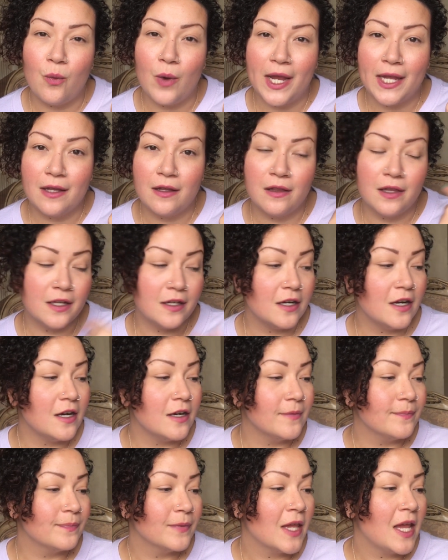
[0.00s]
white
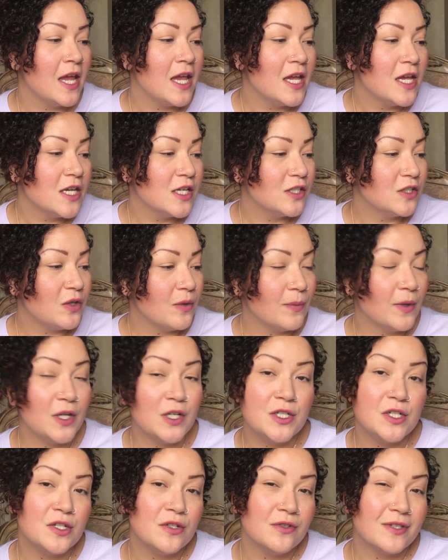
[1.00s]
glitter. So I'm
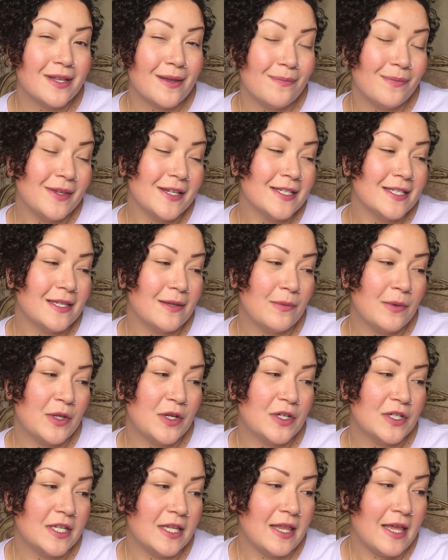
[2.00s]
gonna do something
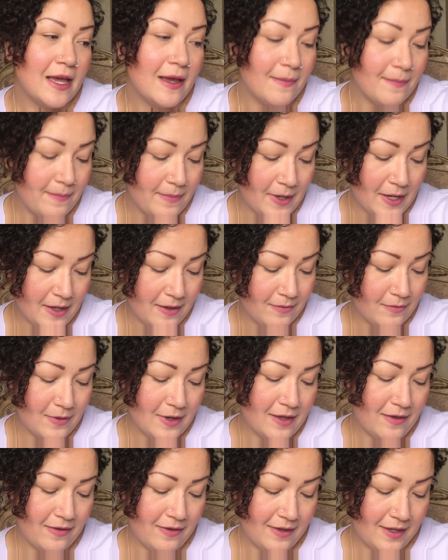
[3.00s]
similar to that, but
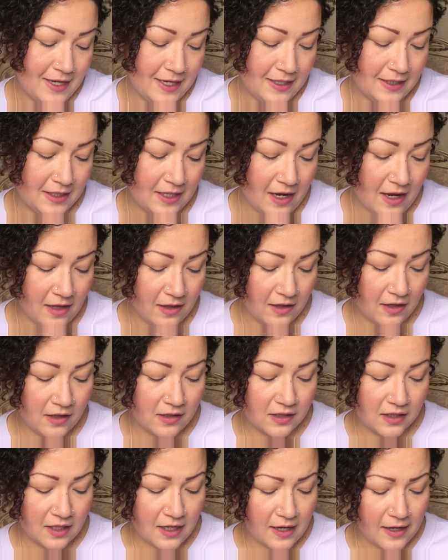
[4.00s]
with these
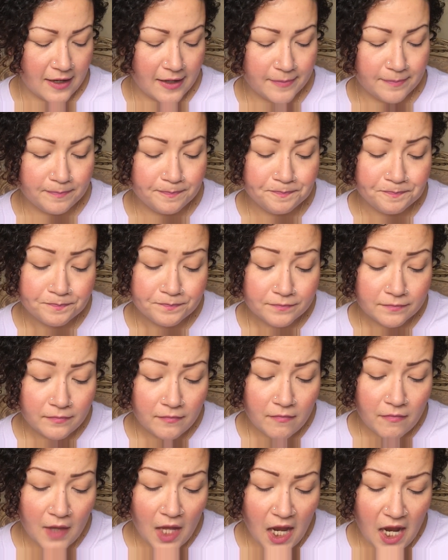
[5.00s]
colors.
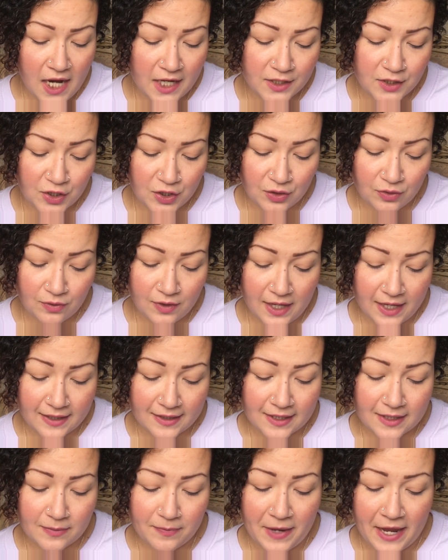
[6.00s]
I do
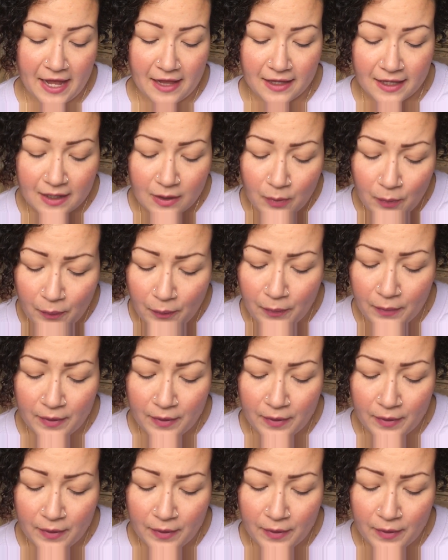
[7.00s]
like this palette.